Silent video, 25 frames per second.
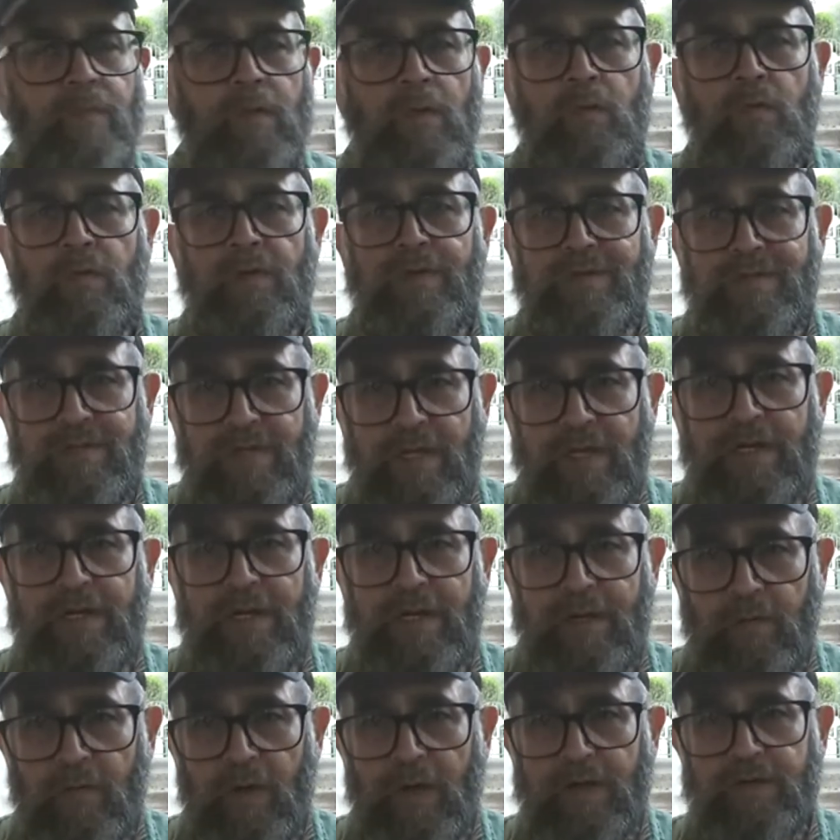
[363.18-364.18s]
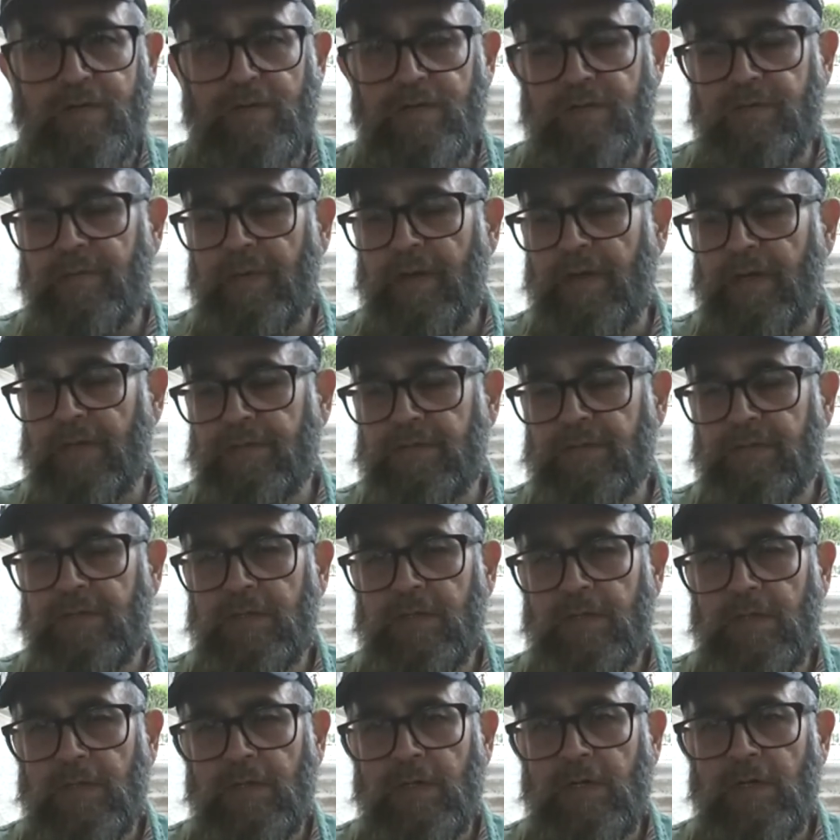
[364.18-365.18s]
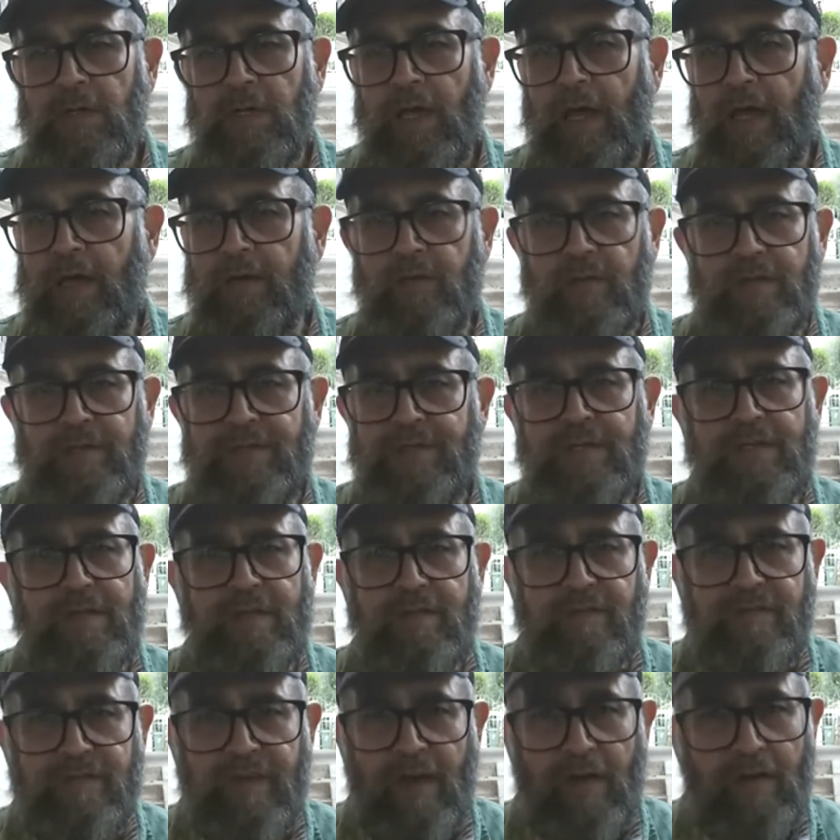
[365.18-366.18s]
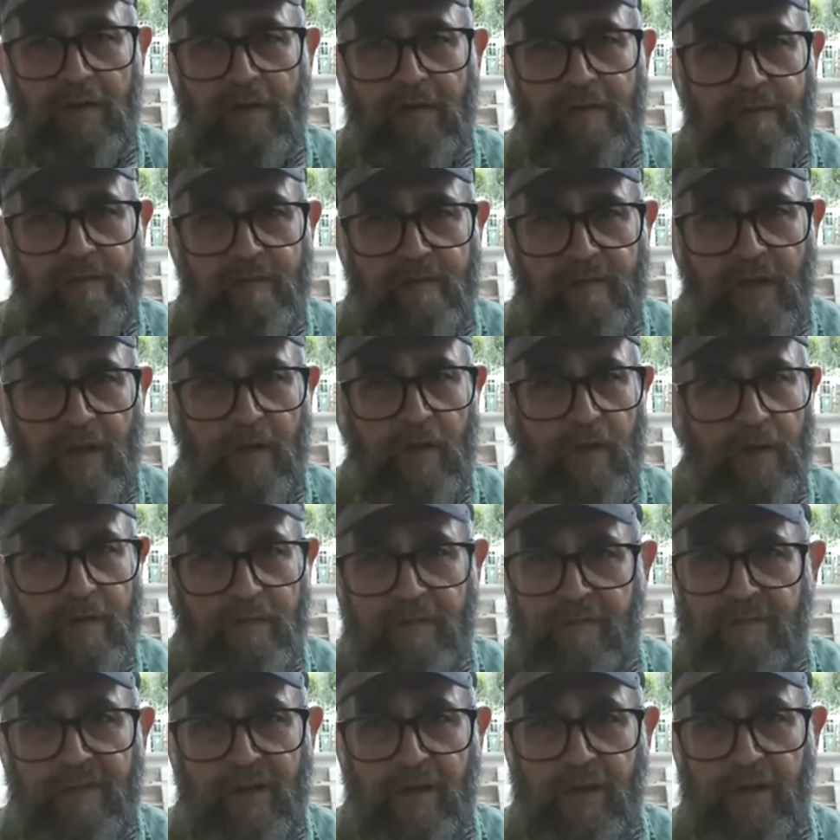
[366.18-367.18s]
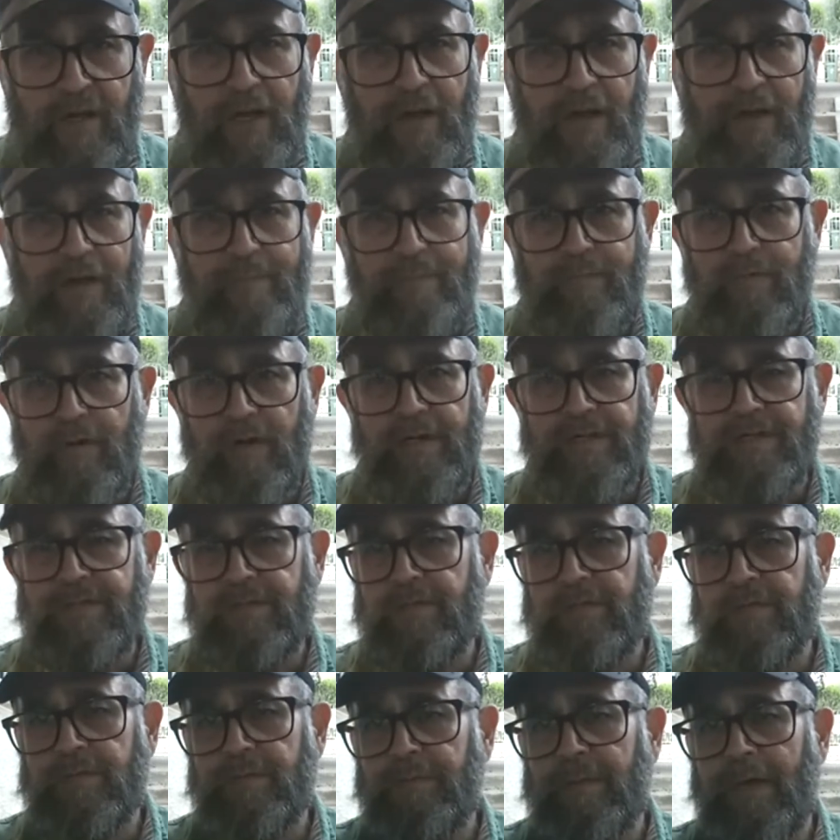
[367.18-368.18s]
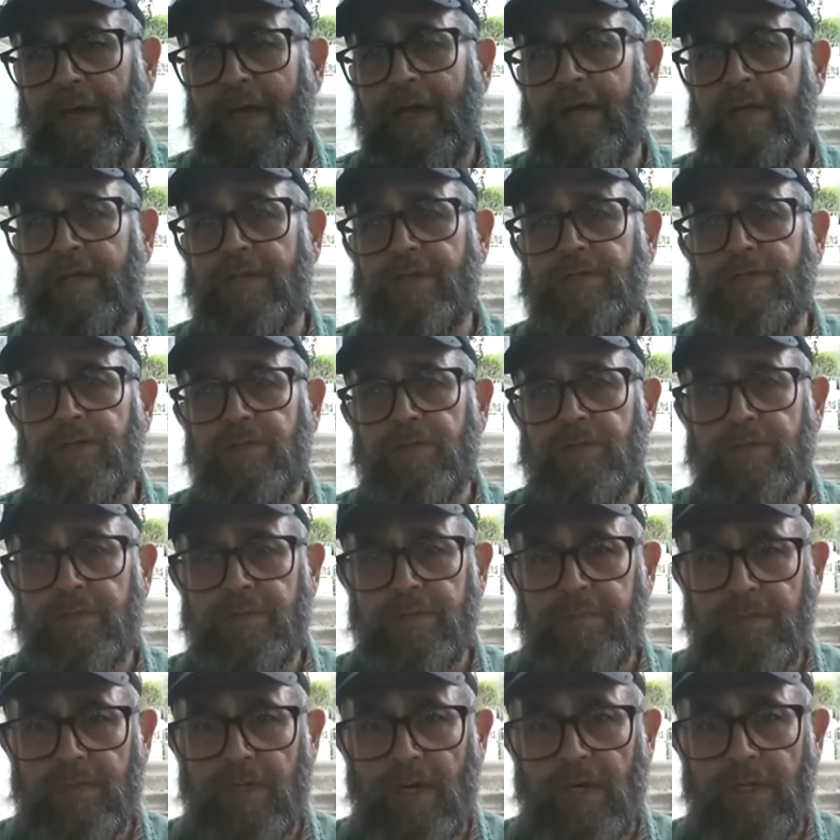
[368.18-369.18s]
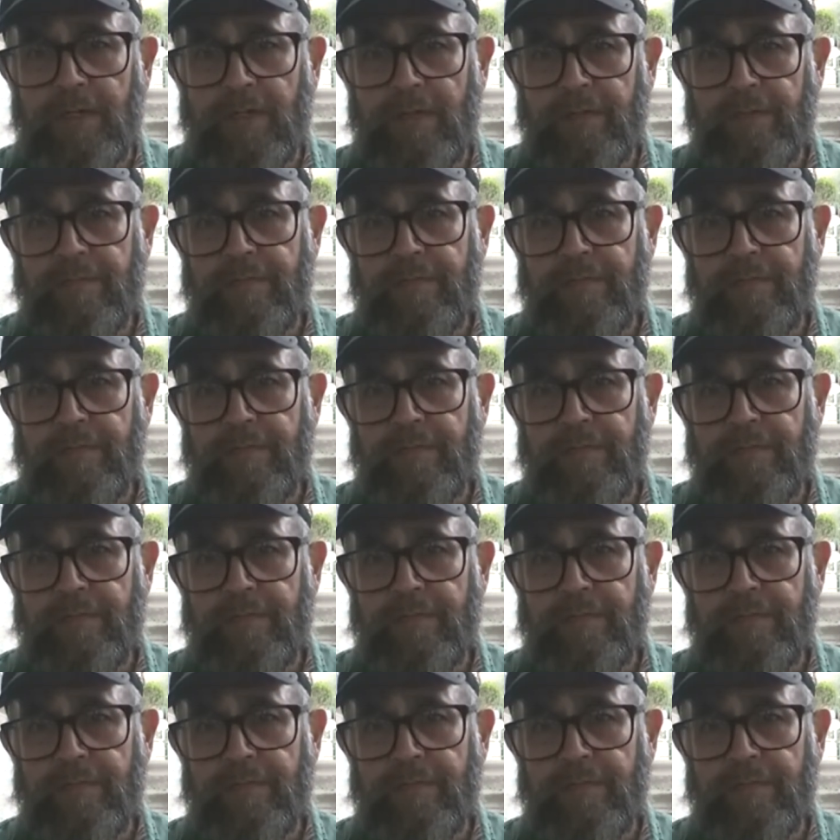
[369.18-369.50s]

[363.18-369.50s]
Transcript: We see it in retrospect, and we see the very, very, very high price that was paid in Jewish blood